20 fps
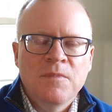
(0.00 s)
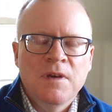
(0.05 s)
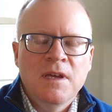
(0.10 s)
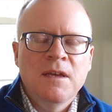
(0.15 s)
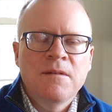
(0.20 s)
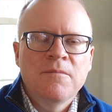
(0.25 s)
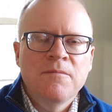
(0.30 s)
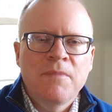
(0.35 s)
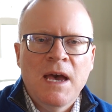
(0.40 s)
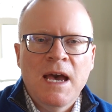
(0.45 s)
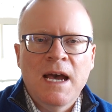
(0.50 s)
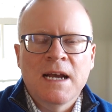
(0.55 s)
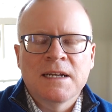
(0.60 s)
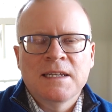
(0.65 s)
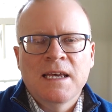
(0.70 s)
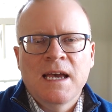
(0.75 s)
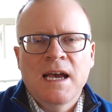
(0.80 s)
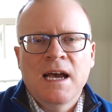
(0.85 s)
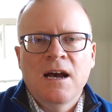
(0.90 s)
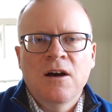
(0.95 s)

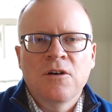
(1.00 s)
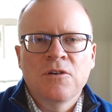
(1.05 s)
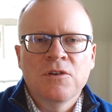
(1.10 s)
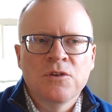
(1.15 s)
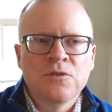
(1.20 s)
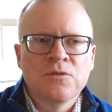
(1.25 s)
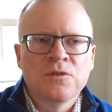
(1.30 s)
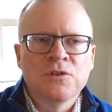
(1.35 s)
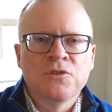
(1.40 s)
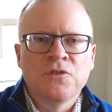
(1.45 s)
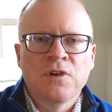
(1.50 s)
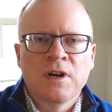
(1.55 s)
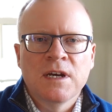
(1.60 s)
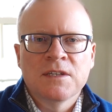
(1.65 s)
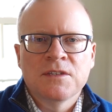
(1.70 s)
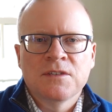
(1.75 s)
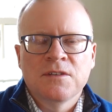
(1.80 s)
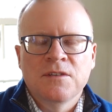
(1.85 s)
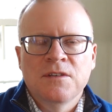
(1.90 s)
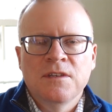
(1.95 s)
impact how you
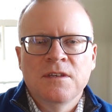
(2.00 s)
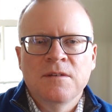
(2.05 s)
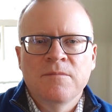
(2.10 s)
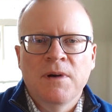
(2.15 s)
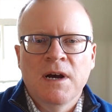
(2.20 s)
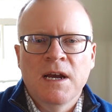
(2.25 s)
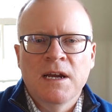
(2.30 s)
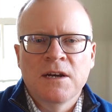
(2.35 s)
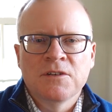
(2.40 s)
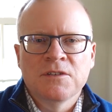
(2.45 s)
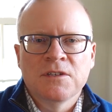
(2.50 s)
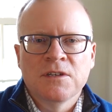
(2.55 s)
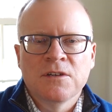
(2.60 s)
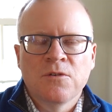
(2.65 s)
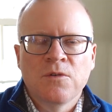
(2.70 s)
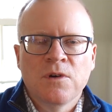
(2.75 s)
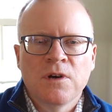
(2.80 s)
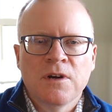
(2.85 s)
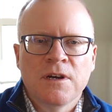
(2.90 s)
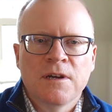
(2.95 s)
address the buyer's
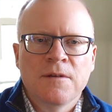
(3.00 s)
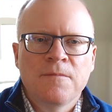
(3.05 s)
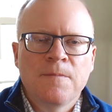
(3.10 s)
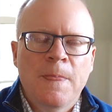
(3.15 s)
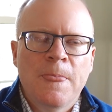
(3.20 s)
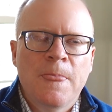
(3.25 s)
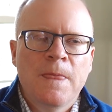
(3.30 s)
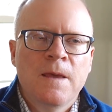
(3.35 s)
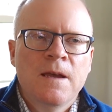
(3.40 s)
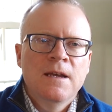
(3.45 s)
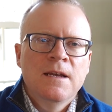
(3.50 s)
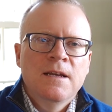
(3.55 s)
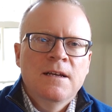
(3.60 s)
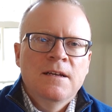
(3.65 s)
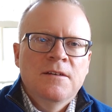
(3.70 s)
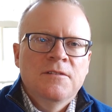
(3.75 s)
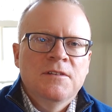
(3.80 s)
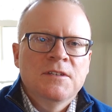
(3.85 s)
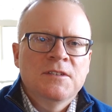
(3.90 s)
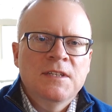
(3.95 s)
inquiry.
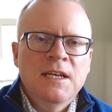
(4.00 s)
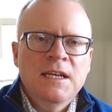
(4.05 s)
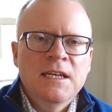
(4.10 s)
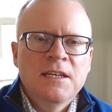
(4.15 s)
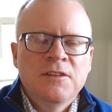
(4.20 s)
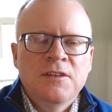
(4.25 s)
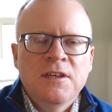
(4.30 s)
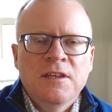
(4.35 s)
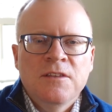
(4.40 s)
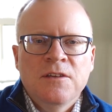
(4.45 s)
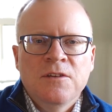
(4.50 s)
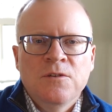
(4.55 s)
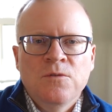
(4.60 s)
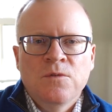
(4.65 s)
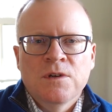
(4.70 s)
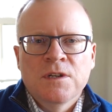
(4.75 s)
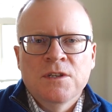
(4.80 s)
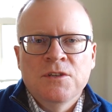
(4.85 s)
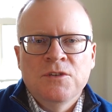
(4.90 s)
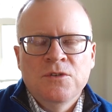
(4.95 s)
The second thing that you
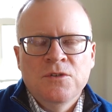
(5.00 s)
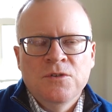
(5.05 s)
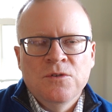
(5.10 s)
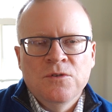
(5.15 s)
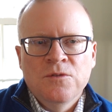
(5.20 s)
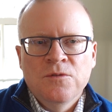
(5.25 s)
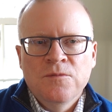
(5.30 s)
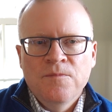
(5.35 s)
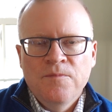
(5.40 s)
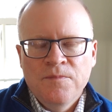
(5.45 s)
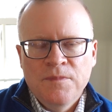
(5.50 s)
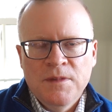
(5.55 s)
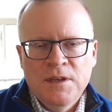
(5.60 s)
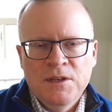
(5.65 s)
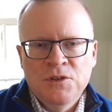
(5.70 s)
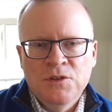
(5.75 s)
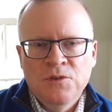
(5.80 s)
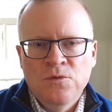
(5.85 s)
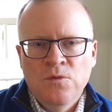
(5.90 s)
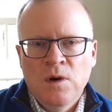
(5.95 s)
want to do
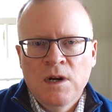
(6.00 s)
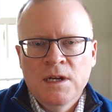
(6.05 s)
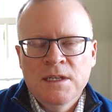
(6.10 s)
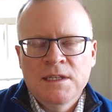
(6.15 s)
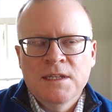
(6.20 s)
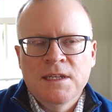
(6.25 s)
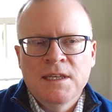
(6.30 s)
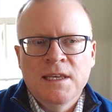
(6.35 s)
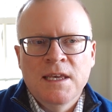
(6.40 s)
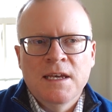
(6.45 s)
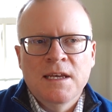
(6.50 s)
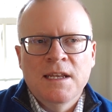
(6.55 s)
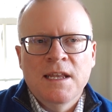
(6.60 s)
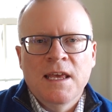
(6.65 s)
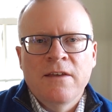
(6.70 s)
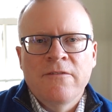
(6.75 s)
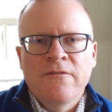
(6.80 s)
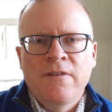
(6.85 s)
is you want to get a